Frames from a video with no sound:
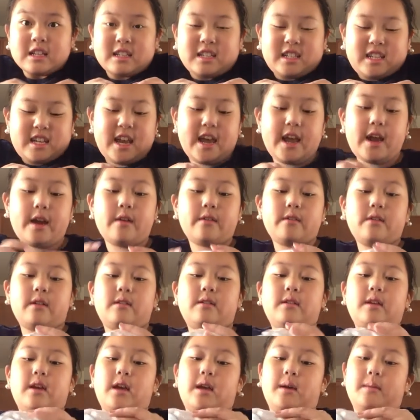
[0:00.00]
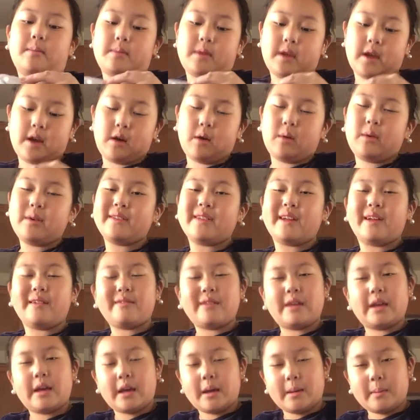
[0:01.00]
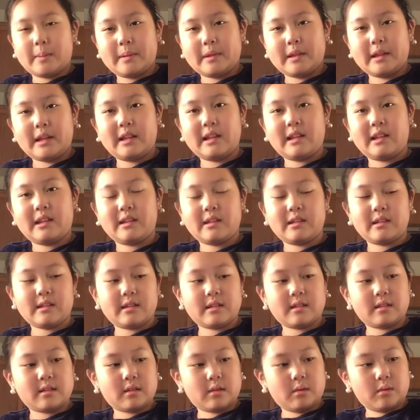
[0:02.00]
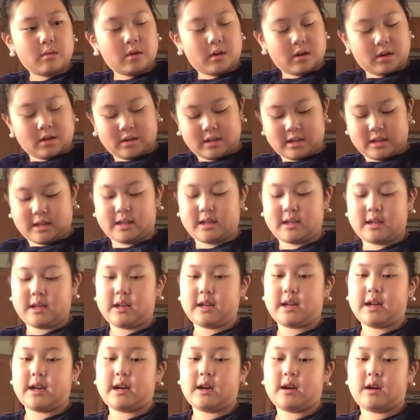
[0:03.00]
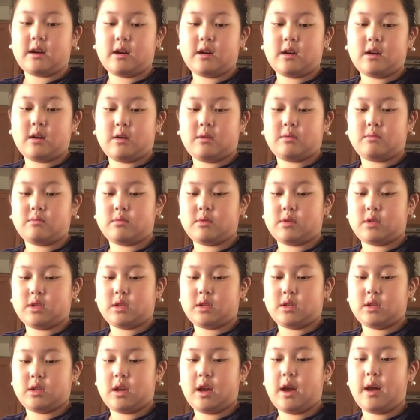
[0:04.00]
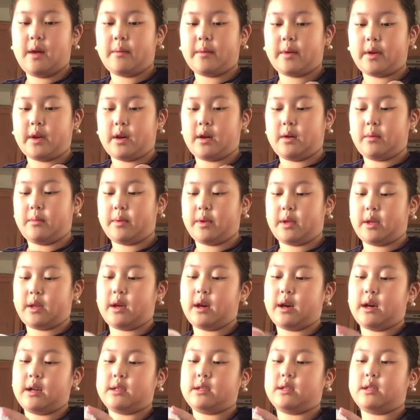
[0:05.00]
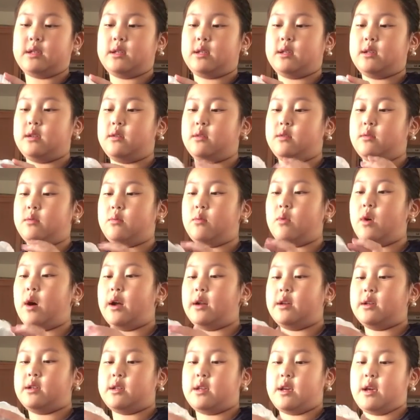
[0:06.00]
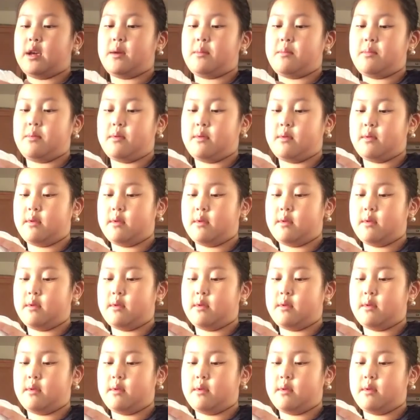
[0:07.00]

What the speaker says: Tear the tape. They always have tape, and then it's so hard to get out. There we go. We got one tape.